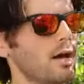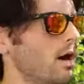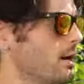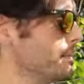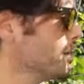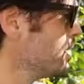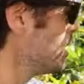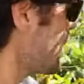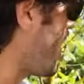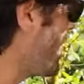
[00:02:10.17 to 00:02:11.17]
Um,
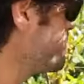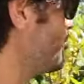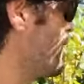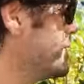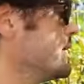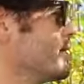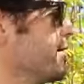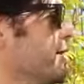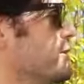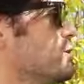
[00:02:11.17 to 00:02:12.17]
I'm finding
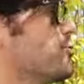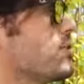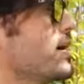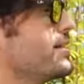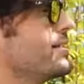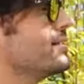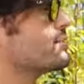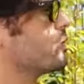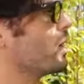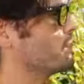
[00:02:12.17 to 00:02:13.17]
that this variety
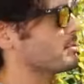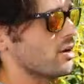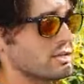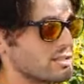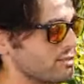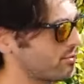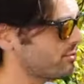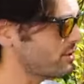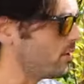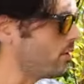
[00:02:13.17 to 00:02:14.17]
is quite productive.